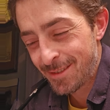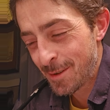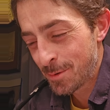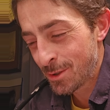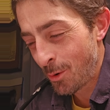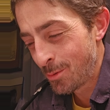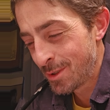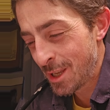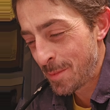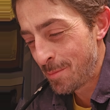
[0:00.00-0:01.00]
Them
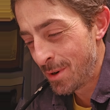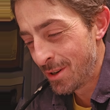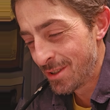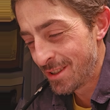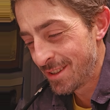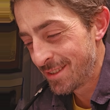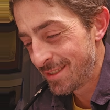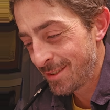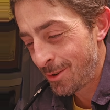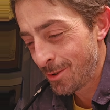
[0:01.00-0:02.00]
stones, they be buzzing
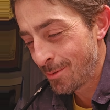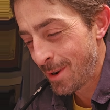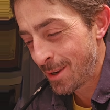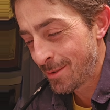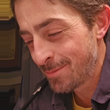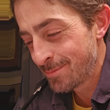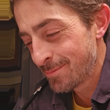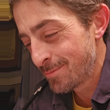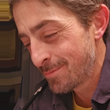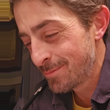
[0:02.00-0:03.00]
all around
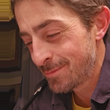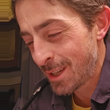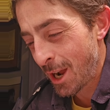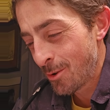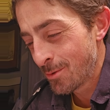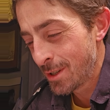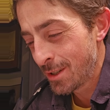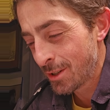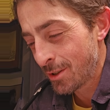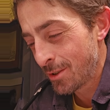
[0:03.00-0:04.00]
town in
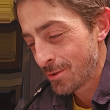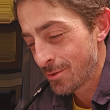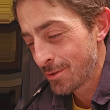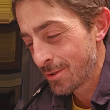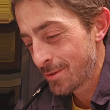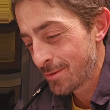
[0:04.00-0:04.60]
the country.